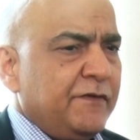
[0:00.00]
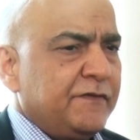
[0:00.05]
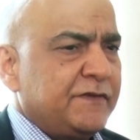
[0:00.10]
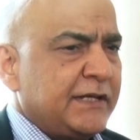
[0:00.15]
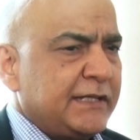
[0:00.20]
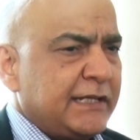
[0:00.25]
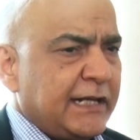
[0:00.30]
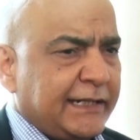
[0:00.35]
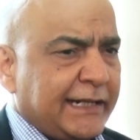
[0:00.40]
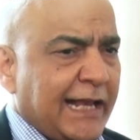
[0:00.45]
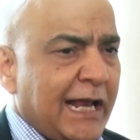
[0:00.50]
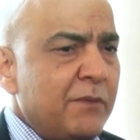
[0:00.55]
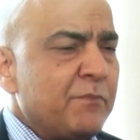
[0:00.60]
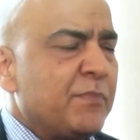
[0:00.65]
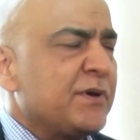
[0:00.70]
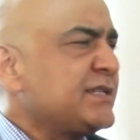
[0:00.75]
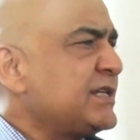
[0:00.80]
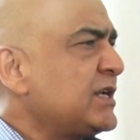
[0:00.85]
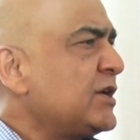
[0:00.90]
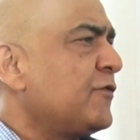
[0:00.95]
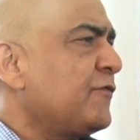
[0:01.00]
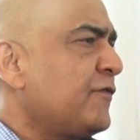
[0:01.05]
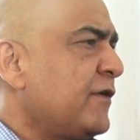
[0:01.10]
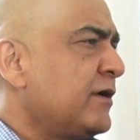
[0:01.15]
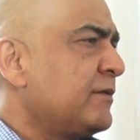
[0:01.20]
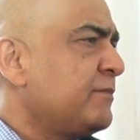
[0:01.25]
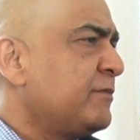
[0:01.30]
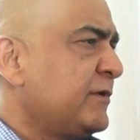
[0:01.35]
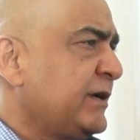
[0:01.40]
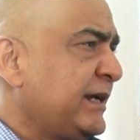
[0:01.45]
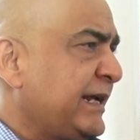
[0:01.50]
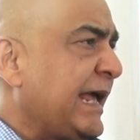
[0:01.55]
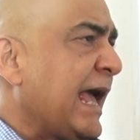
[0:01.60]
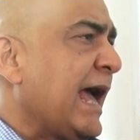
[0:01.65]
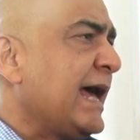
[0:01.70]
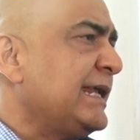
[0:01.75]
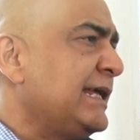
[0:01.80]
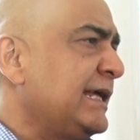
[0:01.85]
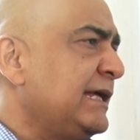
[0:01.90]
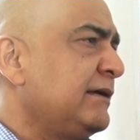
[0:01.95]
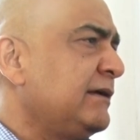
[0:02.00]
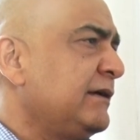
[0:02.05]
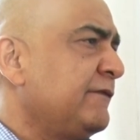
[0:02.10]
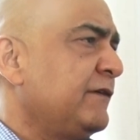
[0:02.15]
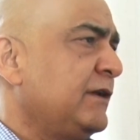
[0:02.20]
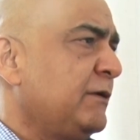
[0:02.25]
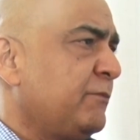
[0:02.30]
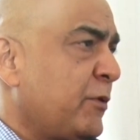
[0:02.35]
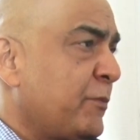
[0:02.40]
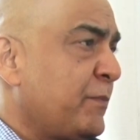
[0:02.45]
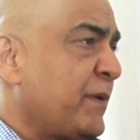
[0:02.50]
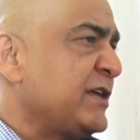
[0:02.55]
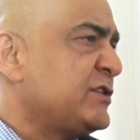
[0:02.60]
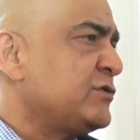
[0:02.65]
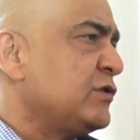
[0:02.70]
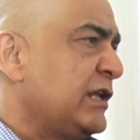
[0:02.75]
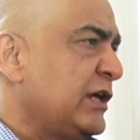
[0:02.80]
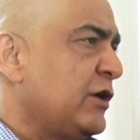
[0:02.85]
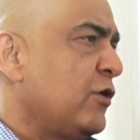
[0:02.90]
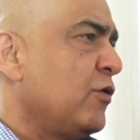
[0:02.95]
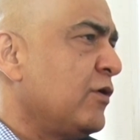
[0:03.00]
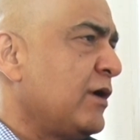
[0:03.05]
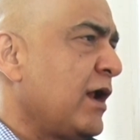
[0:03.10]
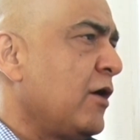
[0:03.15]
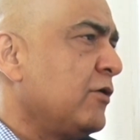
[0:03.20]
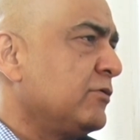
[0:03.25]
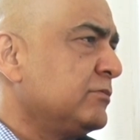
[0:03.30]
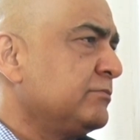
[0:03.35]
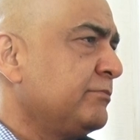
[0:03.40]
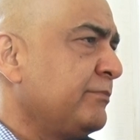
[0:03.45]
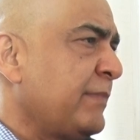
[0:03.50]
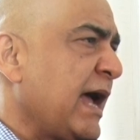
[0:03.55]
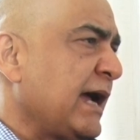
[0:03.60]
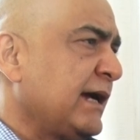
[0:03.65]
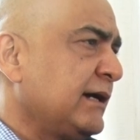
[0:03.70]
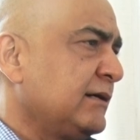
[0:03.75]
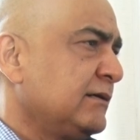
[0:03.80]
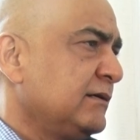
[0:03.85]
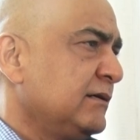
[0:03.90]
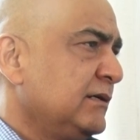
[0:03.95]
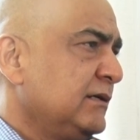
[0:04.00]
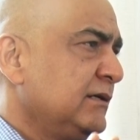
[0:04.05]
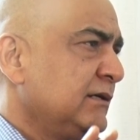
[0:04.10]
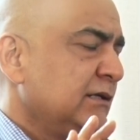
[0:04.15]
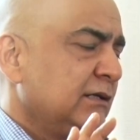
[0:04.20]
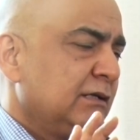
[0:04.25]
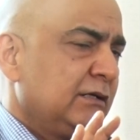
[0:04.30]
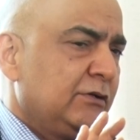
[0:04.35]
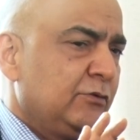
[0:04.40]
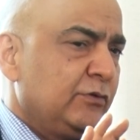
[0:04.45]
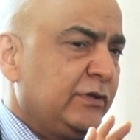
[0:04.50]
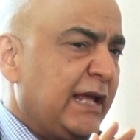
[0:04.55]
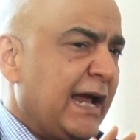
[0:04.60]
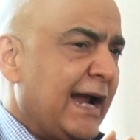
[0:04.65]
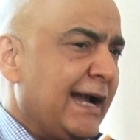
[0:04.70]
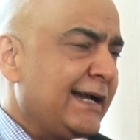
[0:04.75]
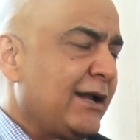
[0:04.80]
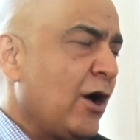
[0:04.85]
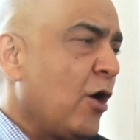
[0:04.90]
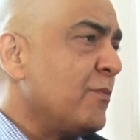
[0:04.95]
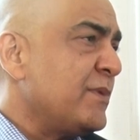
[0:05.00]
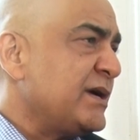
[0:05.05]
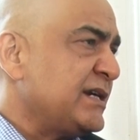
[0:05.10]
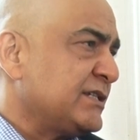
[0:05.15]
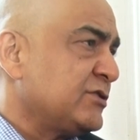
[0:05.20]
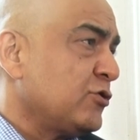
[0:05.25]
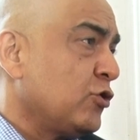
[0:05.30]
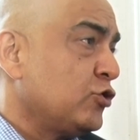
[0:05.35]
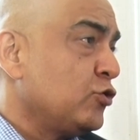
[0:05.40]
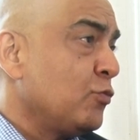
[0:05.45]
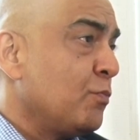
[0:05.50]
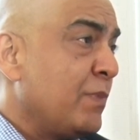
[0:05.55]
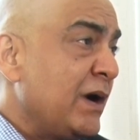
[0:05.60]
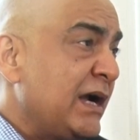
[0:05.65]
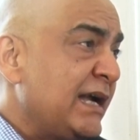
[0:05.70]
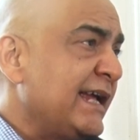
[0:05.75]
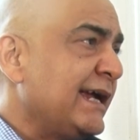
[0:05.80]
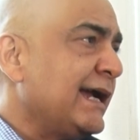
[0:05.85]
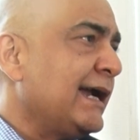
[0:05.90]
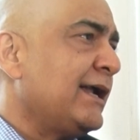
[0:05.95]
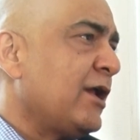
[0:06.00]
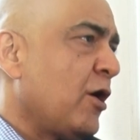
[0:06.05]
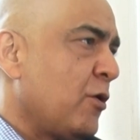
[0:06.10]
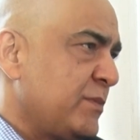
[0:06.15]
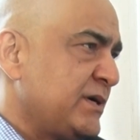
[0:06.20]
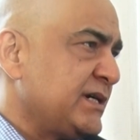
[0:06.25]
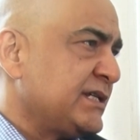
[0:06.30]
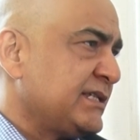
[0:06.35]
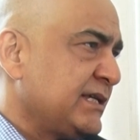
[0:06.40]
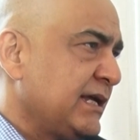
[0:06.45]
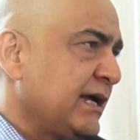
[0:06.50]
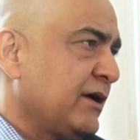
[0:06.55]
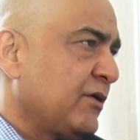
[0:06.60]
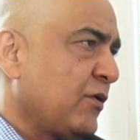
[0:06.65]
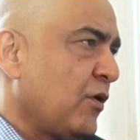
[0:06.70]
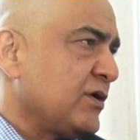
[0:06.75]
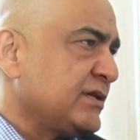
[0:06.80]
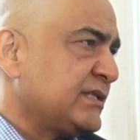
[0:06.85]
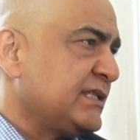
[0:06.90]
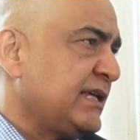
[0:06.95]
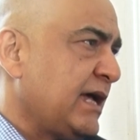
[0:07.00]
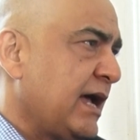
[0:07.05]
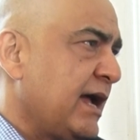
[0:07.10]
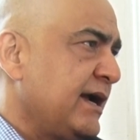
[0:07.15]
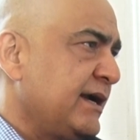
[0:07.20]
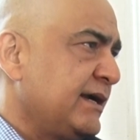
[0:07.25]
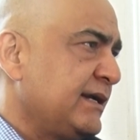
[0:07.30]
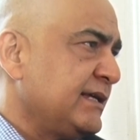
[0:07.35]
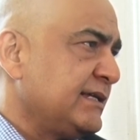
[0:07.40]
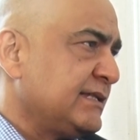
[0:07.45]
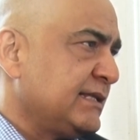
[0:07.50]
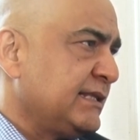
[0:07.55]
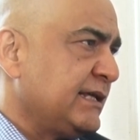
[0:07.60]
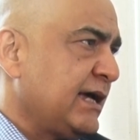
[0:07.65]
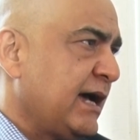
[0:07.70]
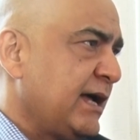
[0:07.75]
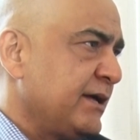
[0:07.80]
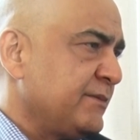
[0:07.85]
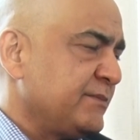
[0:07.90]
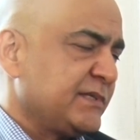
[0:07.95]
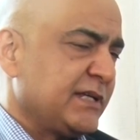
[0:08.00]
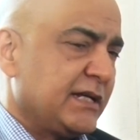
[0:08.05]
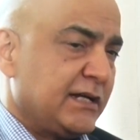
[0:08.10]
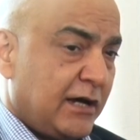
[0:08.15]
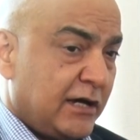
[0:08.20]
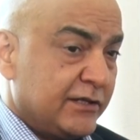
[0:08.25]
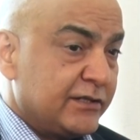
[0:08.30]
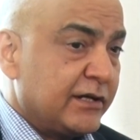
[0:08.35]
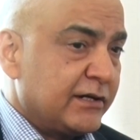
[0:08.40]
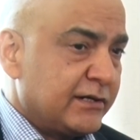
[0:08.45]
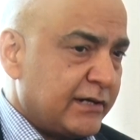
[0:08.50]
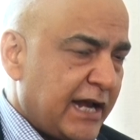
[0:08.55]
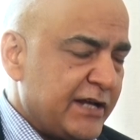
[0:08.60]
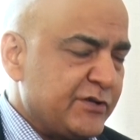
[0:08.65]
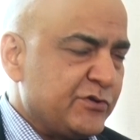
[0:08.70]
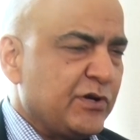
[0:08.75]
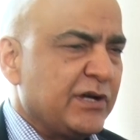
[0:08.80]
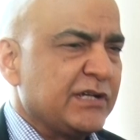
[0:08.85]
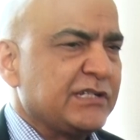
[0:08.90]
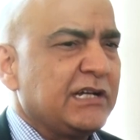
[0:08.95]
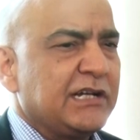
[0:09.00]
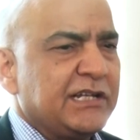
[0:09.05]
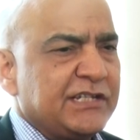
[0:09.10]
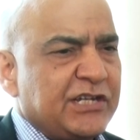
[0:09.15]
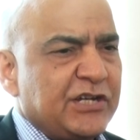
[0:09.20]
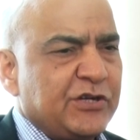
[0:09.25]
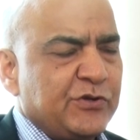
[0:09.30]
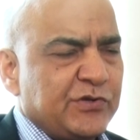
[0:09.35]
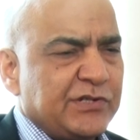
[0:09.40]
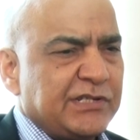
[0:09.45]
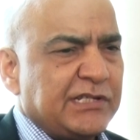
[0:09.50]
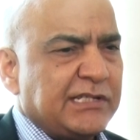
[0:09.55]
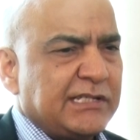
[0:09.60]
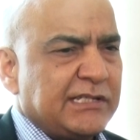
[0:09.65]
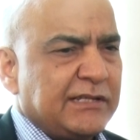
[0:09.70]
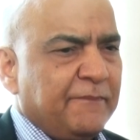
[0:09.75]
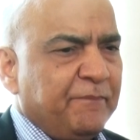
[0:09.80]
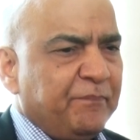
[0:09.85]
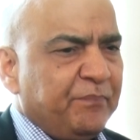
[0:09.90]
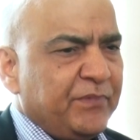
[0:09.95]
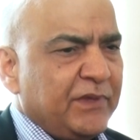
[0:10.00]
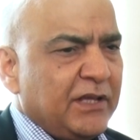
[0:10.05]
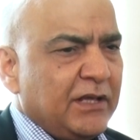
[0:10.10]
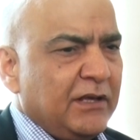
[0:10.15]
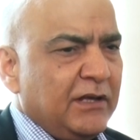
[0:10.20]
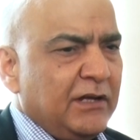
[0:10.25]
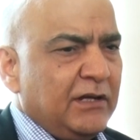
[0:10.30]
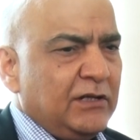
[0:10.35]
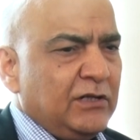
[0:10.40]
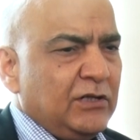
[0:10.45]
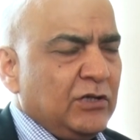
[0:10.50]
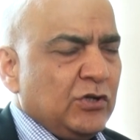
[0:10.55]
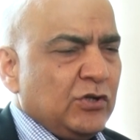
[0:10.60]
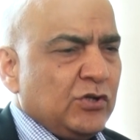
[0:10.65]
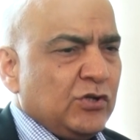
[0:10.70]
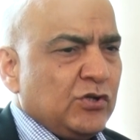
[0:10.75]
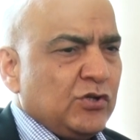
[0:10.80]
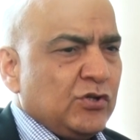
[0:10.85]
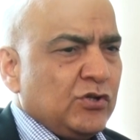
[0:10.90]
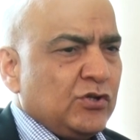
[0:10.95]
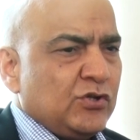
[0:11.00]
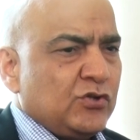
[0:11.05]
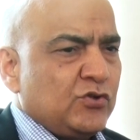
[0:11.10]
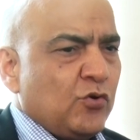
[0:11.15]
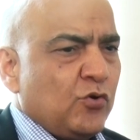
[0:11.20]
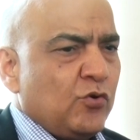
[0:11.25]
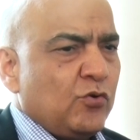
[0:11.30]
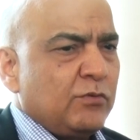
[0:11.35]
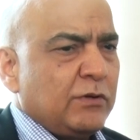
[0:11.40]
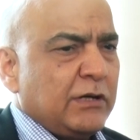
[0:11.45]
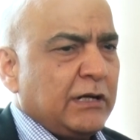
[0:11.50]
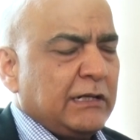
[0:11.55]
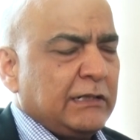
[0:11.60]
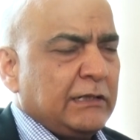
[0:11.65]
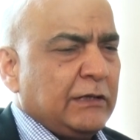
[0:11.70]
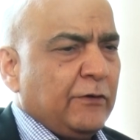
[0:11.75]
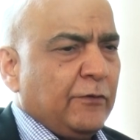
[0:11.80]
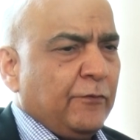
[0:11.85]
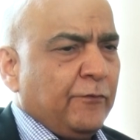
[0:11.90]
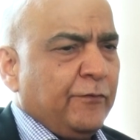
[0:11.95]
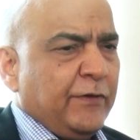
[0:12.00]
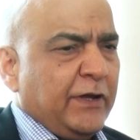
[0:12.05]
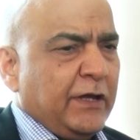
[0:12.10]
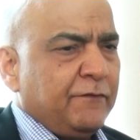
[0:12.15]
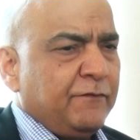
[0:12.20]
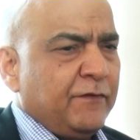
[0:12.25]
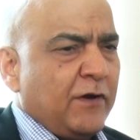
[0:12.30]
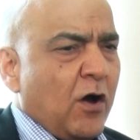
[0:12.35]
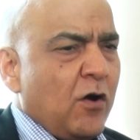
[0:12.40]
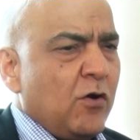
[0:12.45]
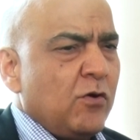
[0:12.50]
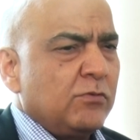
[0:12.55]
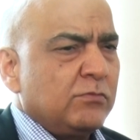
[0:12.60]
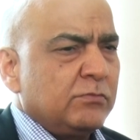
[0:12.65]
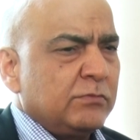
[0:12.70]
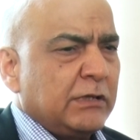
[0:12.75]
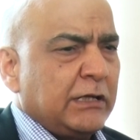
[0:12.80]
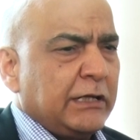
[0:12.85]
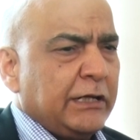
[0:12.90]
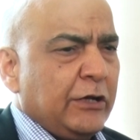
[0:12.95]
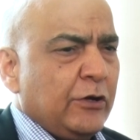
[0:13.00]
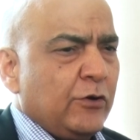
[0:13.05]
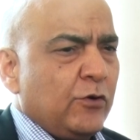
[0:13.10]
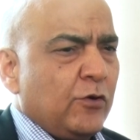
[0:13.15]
we said that 10% of our carry will perpetually go now back to the endowments or to building endowments across the IITs and the IIMs and other educational institutions. So we've now,